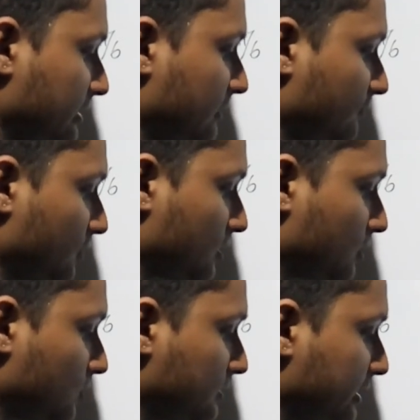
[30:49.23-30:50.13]
Therefore
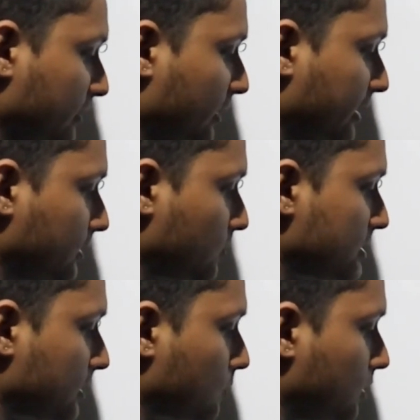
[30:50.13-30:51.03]
root 3 by
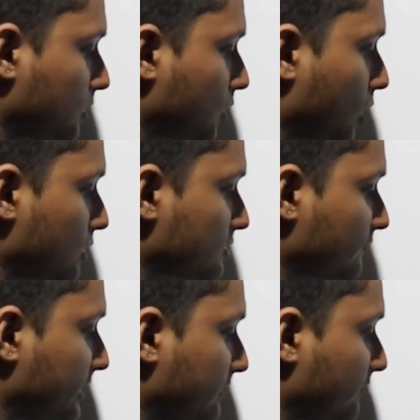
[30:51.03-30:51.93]
2 is equal to cos
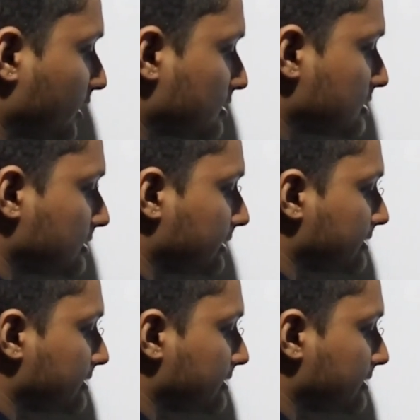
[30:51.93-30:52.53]
of that function,